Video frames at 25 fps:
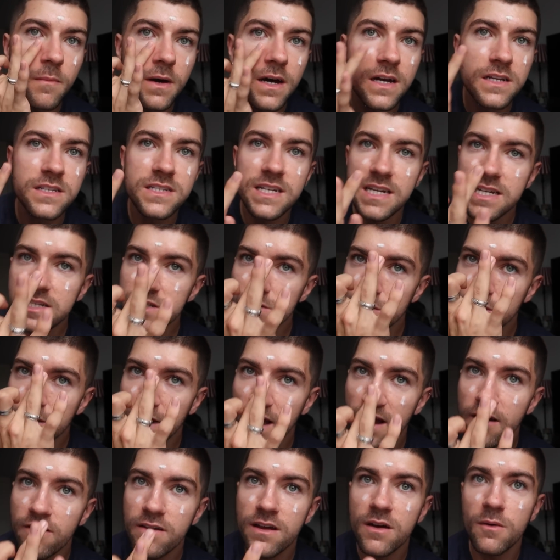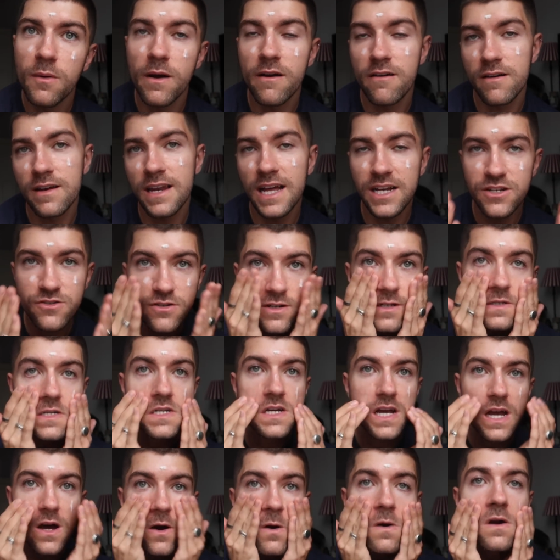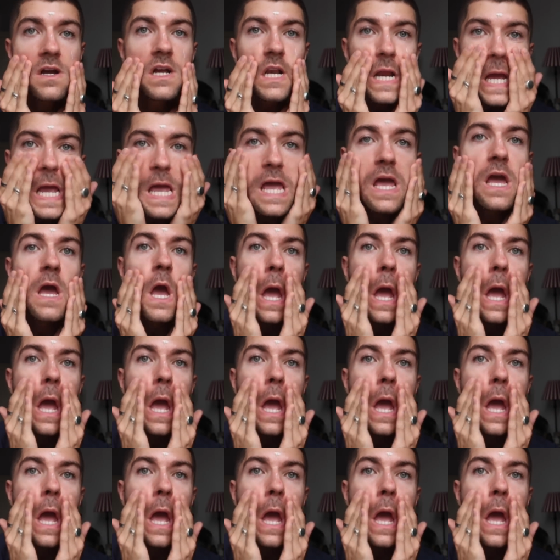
my T-zone area where I naturally do get oily.